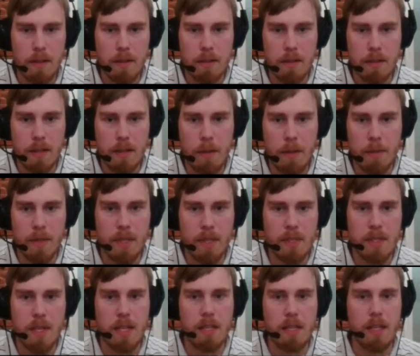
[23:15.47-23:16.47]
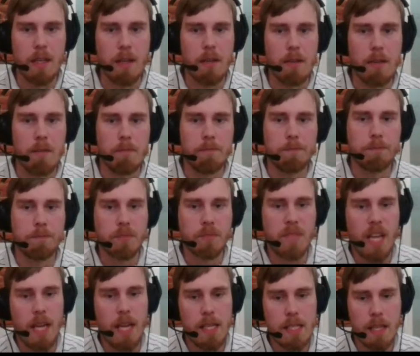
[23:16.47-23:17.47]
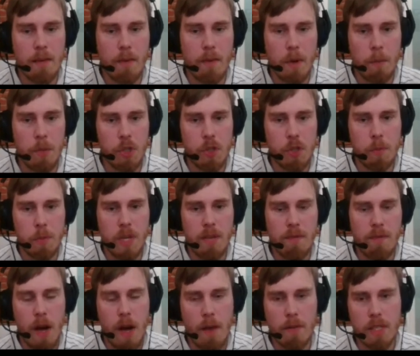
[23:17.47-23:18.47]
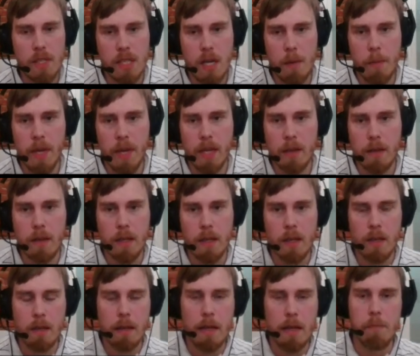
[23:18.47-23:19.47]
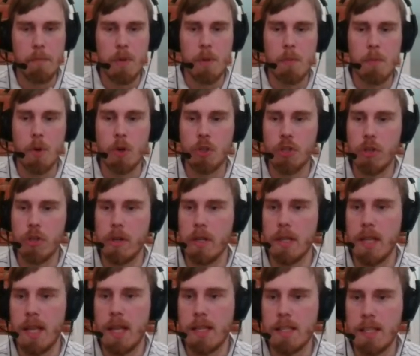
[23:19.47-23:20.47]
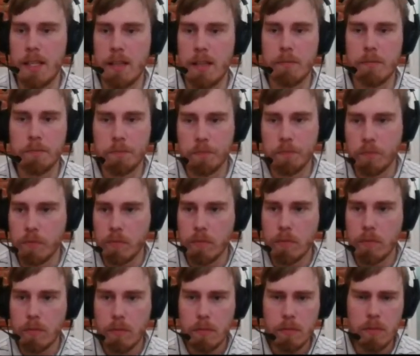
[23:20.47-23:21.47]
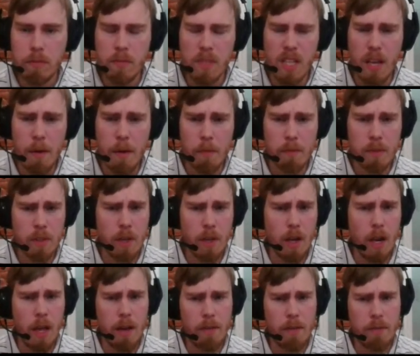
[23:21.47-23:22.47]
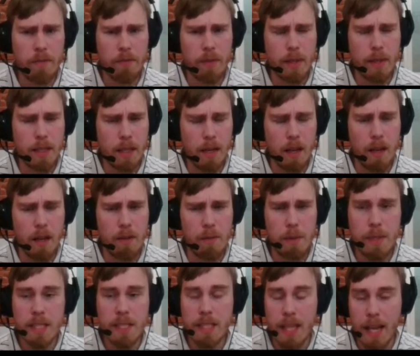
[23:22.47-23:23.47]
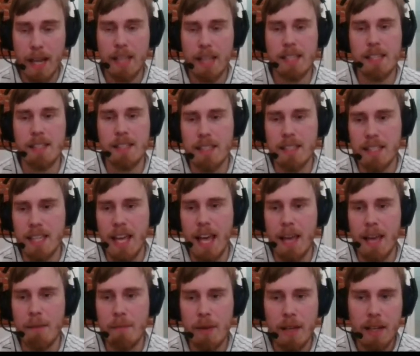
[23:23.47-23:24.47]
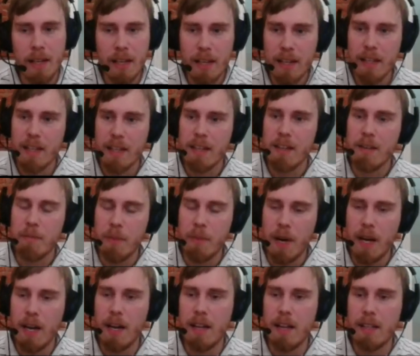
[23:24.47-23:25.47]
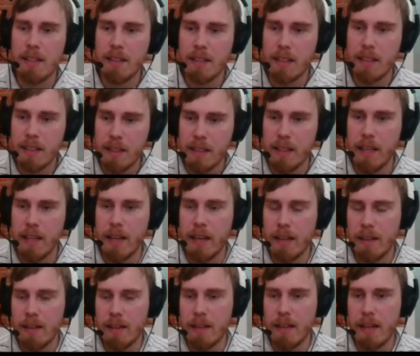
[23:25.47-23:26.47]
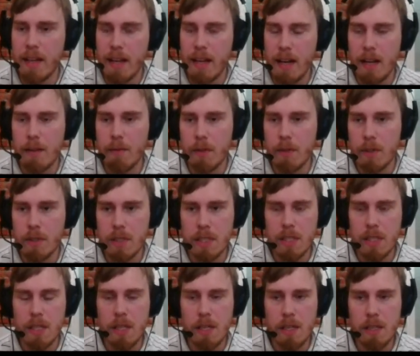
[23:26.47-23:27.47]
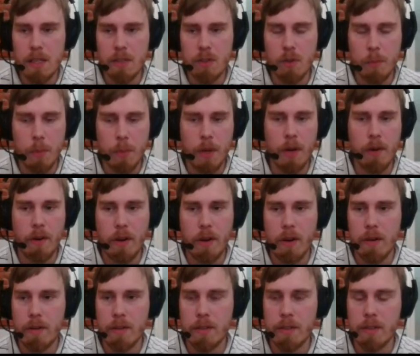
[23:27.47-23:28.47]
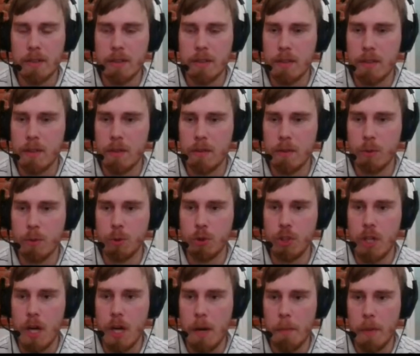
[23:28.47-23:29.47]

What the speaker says: I mean there's nothing. a7, bishop d5 is coming, and promotion. That's it. Yeah, I think a lot of mistakes in this game, but in the end, Erik was superior. So good job.